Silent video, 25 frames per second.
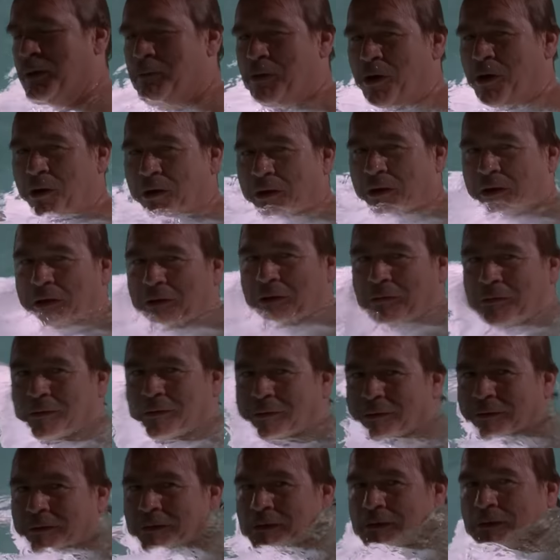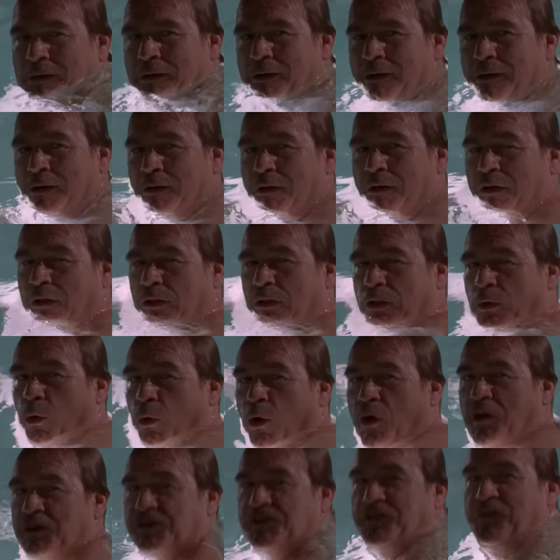Come on in. The
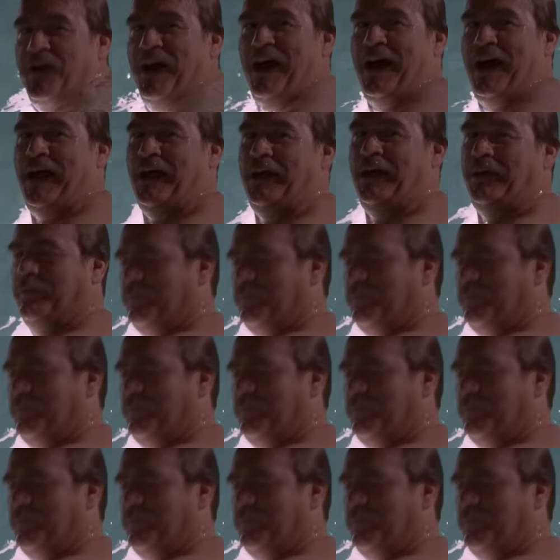water's fine.